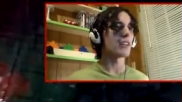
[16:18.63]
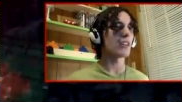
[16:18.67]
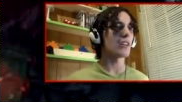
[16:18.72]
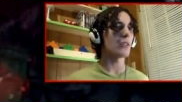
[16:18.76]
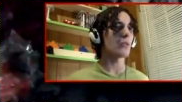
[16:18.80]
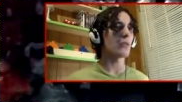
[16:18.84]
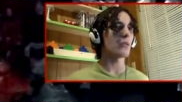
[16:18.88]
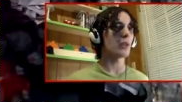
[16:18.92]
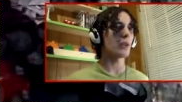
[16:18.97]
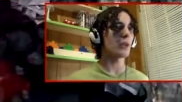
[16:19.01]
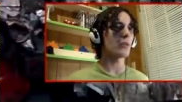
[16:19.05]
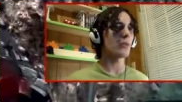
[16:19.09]

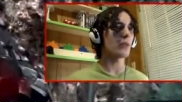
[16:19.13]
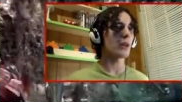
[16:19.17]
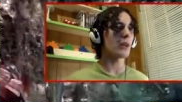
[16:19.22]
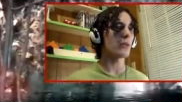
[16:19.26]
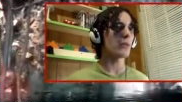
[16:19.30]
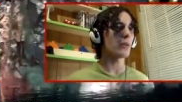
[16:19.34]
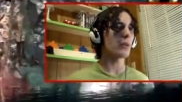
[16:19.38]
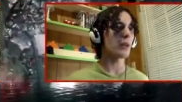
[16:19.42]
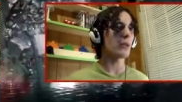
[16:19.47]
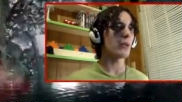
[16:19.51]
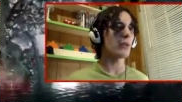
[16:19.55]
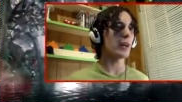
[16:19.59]
No, no,
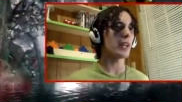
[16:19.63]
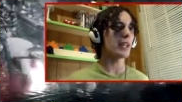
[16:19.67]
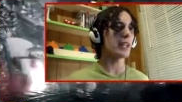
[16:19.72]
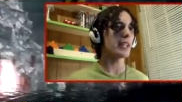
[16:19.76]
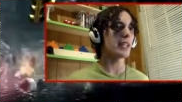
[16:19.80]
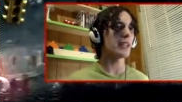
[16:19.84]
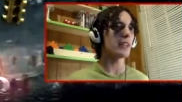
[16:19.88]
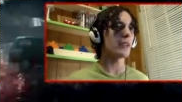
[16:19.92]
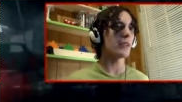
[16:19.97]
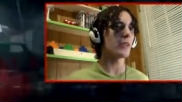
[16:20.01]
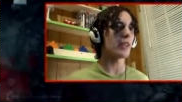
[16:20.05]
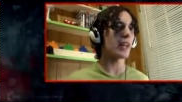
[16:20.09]
no, no, I
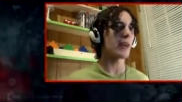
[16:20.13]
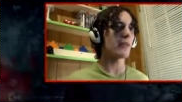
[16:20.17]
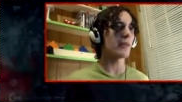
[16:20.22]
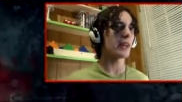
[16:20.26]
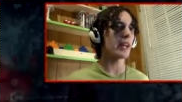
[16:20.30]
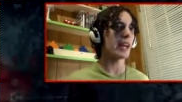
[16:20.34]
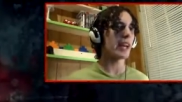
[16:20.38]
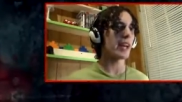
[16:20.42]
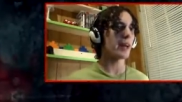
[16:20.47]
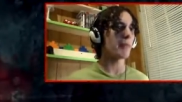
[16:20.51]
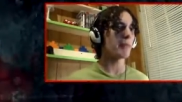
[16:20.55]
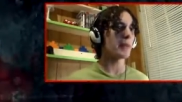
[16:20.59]
didn't know that
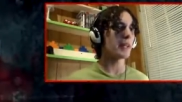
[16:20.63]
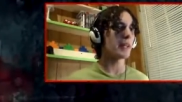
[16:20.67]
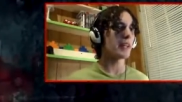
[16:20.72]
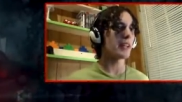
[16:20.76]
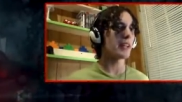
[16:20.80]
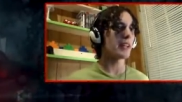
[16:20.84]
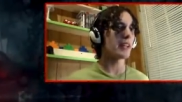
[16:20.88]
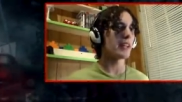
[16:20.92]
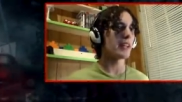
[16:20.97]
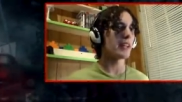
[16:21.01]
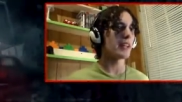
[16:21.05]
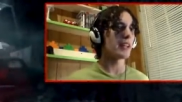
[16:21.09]
would
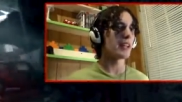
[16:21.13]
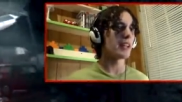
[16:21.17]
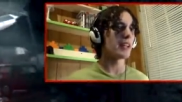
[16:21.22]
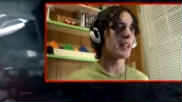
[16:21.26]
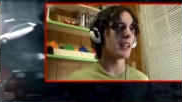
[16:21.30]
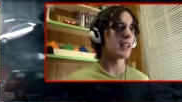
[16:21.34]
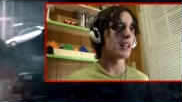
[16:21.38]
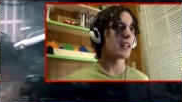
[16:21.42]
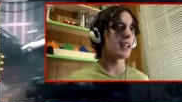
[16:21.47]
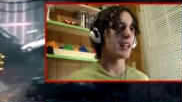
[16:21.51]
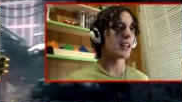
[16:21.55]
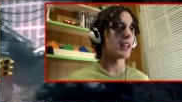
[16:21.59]
happen.
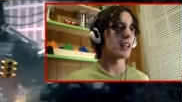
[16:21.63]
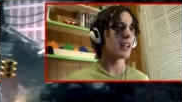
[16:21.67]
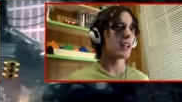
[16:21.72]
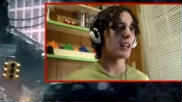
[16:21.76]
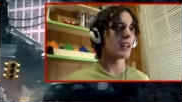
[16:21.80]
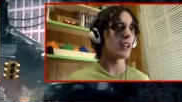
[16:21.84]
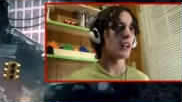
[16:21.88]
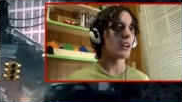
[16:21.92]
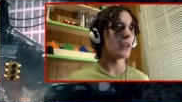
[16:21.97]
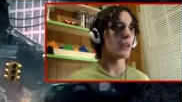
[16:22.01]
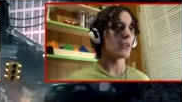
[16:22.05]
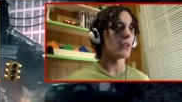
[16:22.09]

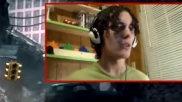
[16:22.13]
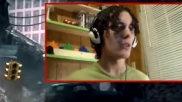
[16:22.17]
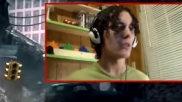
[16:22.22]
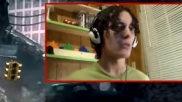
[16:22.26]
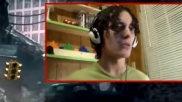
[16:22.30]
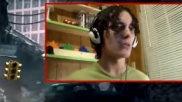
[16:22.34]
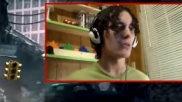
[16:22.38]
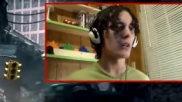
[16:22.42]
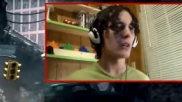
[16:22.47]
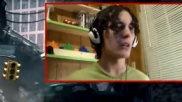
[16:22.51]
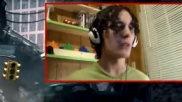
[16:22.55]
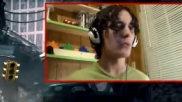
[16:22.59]
Oh,
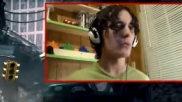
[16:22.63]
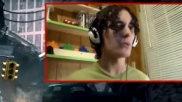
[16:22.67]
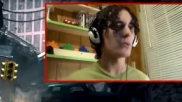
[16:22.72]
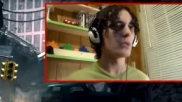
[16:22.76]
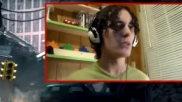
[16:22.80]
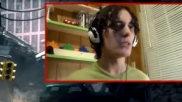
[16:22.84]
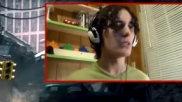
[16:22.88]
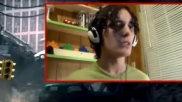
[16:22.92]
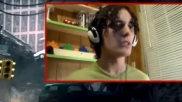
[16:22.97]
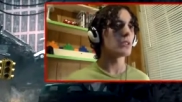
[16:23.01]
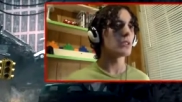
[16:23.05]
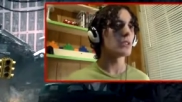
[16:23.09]
oh, no,
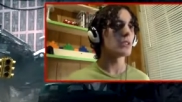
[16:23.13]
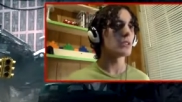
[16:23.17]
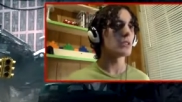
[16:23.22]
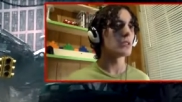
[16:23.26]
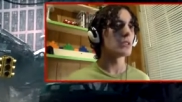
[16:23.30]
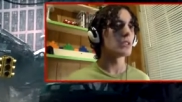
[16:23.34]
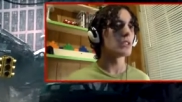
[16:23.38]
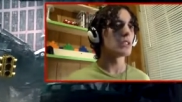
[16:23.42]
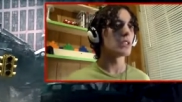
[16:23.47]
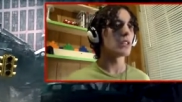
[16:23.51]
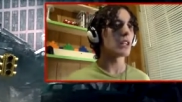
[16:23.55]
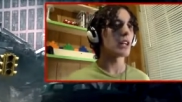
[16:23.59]
no,
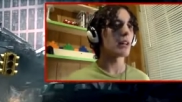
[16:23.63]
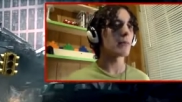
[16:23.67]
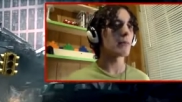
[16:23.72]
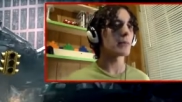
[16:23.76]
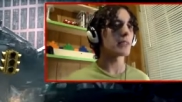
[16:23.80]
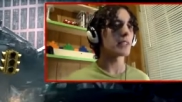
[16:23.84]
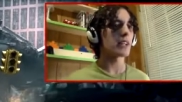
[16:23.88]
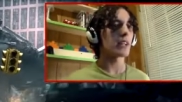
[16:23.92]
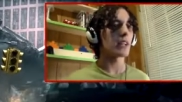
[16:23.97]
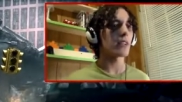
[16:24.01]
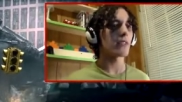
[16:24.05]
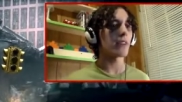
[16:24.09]

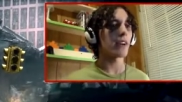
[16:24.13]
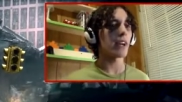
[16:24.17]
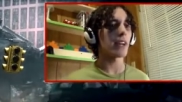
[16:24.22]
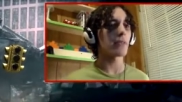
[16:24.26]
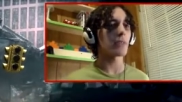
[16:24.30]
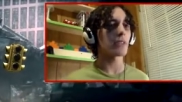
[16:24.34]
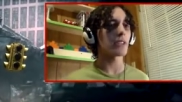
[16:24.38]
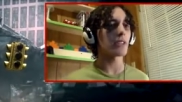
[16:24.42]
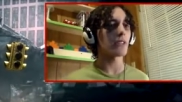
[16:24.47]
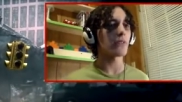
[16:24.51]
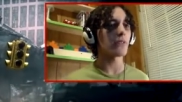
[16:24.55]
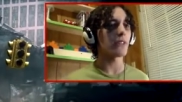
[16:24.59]
I'm
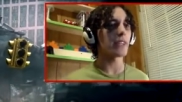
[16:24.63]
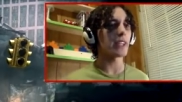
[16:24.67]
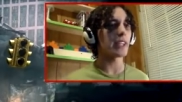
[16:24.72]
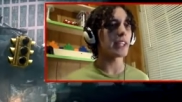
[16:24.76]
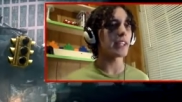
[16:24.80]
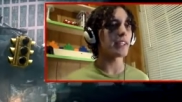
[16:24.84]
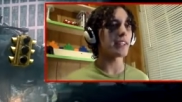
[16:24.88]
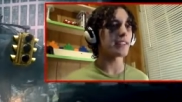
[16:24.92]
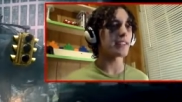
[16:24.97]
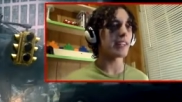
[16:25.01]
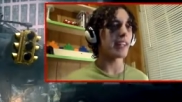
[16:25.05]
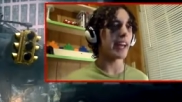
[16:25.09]
terrified. What the
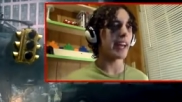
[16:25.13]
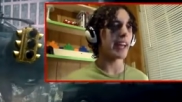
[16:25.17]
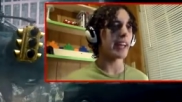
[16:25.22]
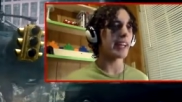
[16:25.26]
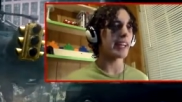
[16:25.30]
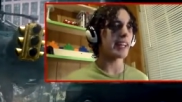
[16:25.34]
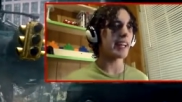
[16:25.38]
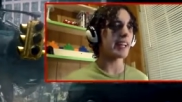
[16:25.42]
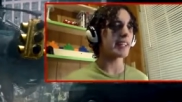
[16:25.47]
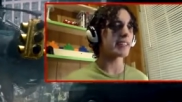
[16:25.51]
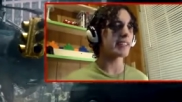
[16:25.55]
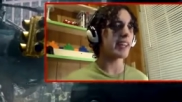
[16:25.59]
freak is
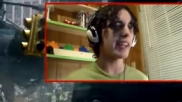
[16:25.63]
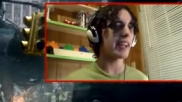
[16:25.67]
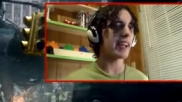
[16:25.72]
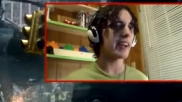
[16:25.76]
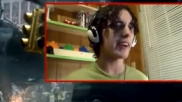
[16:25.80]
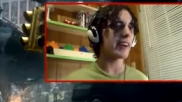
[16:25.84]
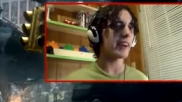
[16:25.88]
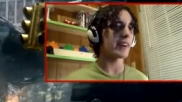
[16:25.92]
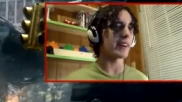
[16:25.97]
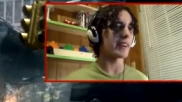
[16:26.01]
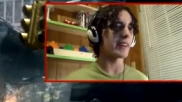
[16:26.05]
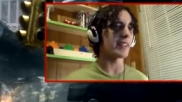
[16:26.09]
that? It has
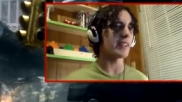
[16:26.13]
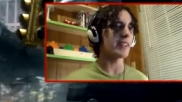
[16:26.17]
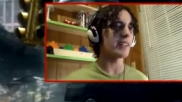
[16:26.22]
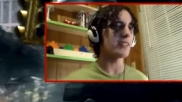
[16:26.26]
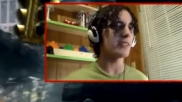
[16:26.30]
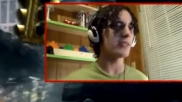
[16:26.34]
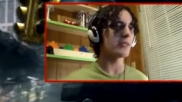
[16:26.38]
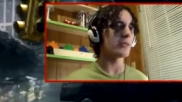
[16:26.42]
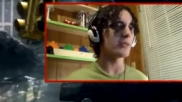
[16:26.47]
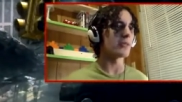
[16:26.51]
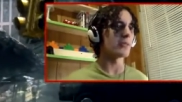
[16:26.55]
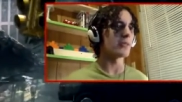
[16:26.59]
hair,
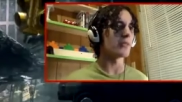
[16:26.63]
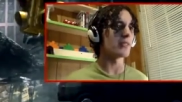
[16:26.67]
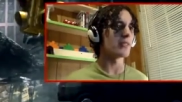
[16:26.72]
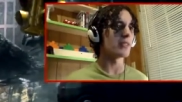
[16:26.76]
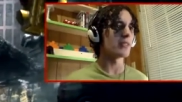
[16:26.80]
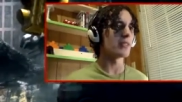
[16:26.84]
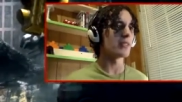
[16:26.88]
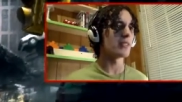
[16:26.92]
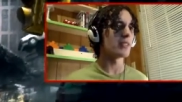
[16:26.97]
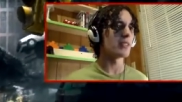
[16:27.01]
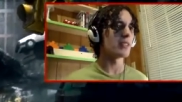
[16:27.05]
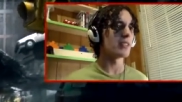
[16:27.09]
ew.
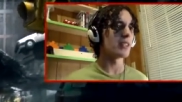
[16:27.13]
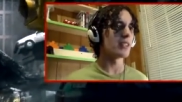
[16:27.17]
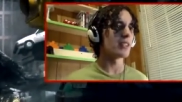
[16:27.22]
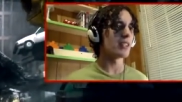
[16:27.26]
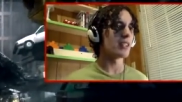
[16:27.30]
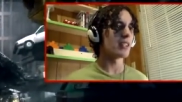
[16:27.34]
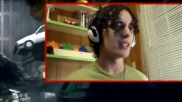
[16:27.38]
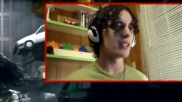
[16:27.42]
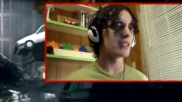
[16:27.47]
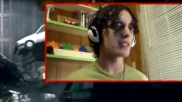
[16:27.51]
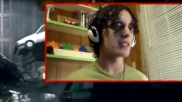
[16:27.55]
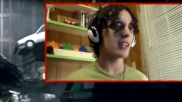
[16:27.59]

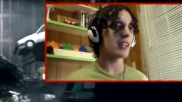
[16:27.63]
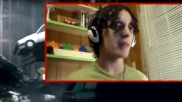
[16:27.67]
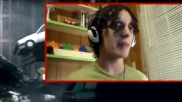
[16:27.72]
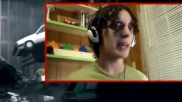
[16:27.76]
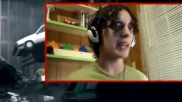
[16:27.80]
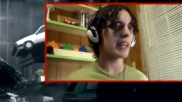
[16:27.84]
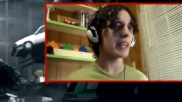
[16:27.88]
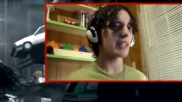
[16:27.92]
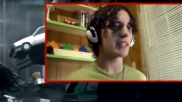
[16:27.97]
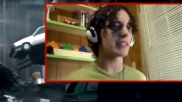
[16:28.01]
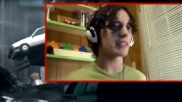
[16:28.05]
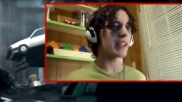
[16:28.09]
Did I
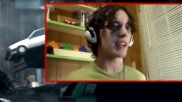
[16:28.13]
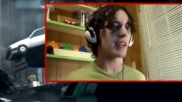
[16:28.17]
make it?